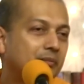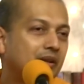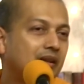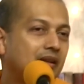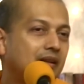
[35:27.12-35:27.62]

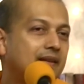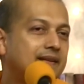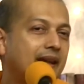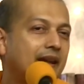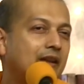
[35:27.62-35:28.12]

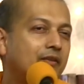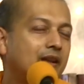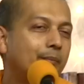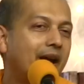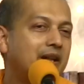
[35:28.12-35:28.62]
He's the head of
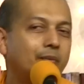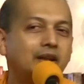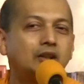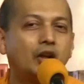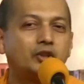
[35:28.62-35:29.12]
the
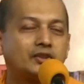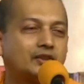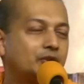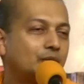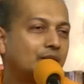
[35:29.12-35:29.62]

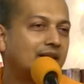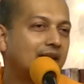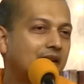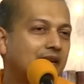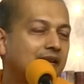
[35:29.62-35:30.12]
mind-brain-consciousness unit
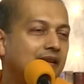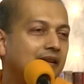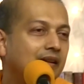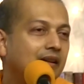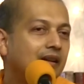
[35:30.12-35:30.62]
there.
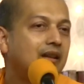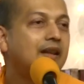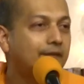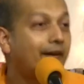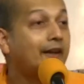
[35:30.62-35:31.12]

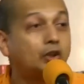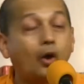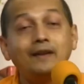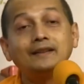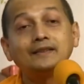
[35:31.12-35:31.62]
He, in fact,
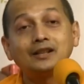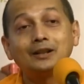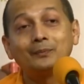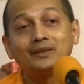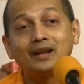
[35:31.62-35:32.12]
coined the
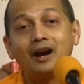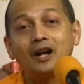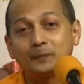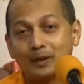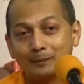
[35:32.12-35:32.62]
term, the
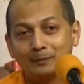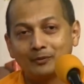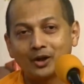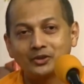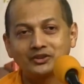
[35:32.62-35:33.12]
hard problem
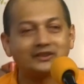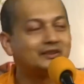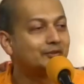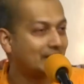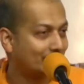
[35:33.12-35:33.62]
of
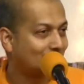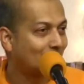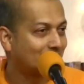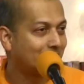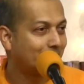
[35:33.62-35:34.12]
consciousness, which I was
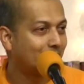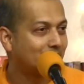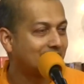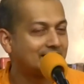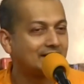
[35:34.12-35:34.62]
talking
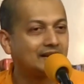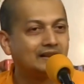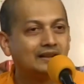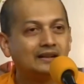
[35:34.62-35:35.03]
about yesterday.